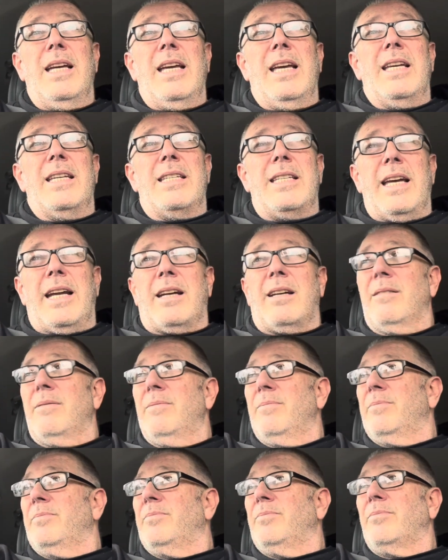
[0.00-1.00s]
is that
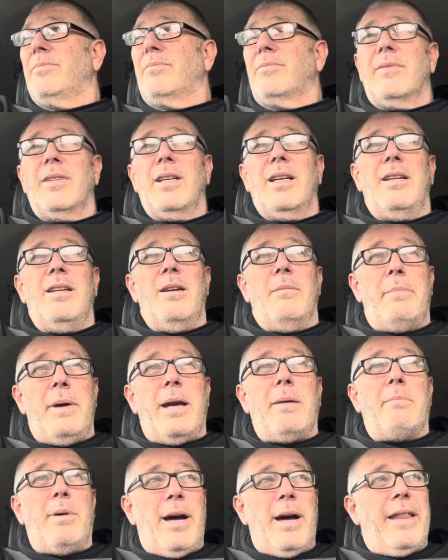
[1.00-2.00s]
your big
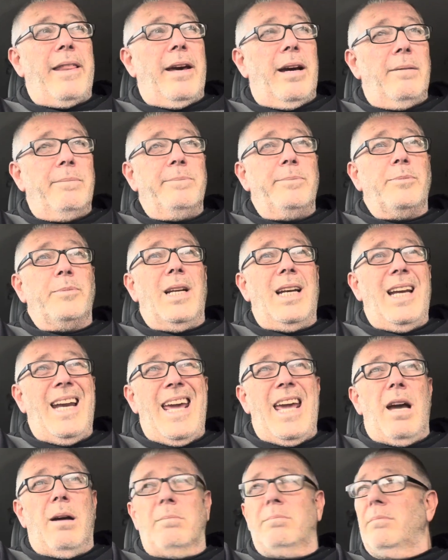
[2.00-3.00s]
brother,
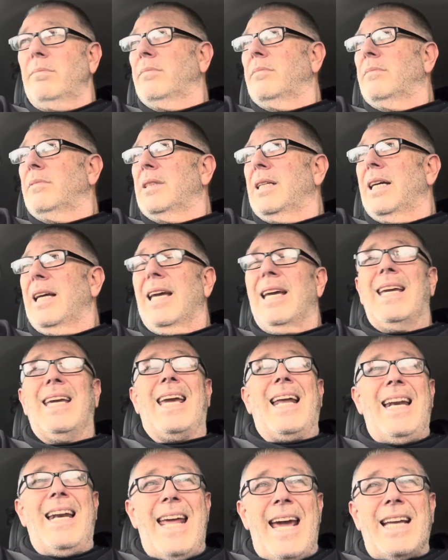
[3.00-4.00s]
Liam,
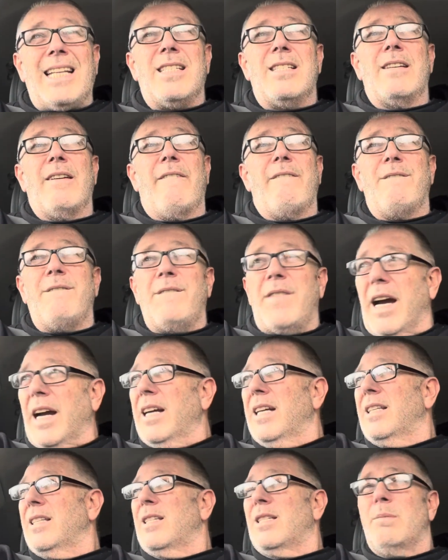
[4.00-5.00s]
collects
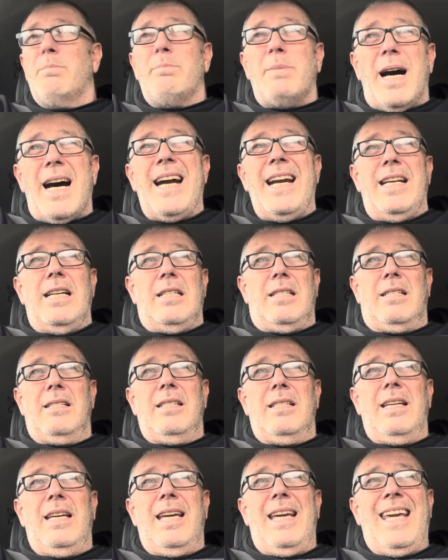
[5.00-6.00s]
fucking spiders.
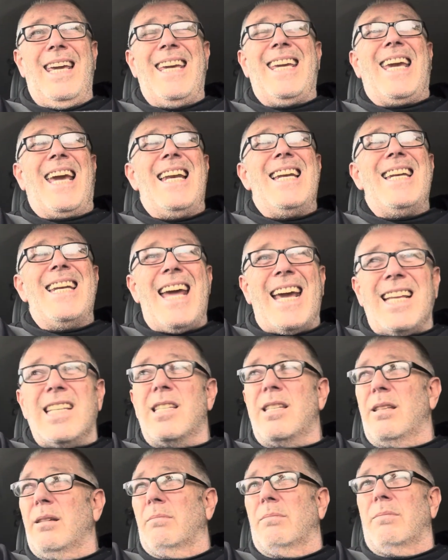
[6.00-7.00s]
He
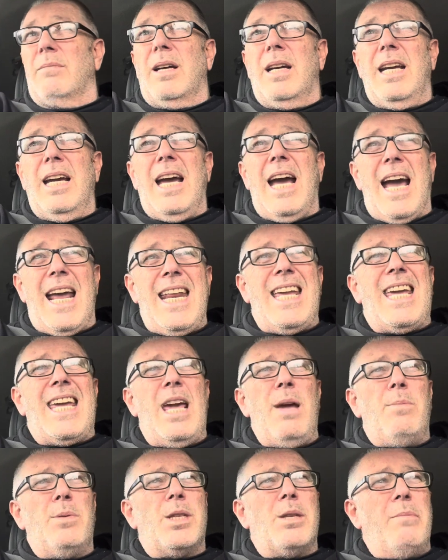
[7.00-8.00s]
collects them, and he
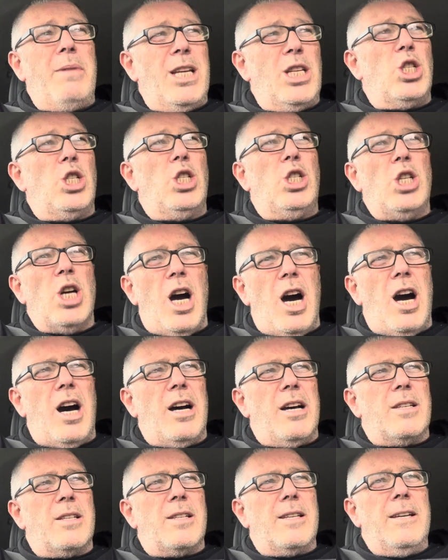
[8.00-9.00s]
keeps them in
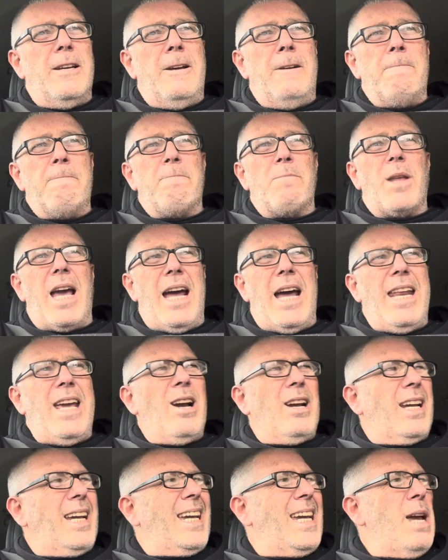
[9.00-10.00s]
jars, and he
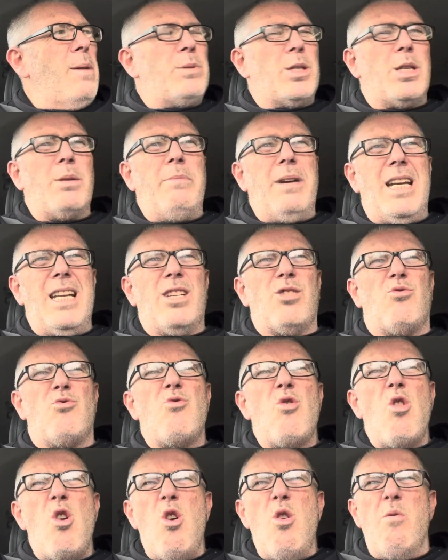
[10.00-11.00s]
keeps them in his
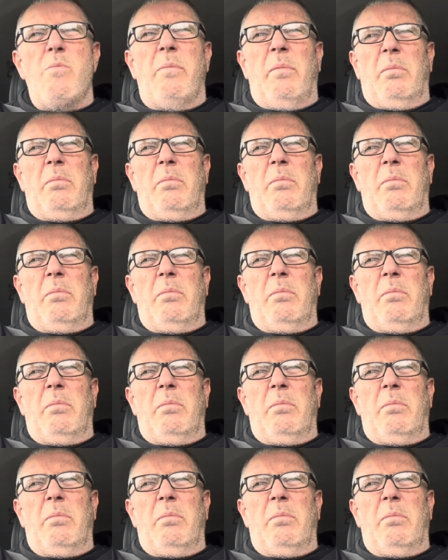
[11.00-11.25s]
room.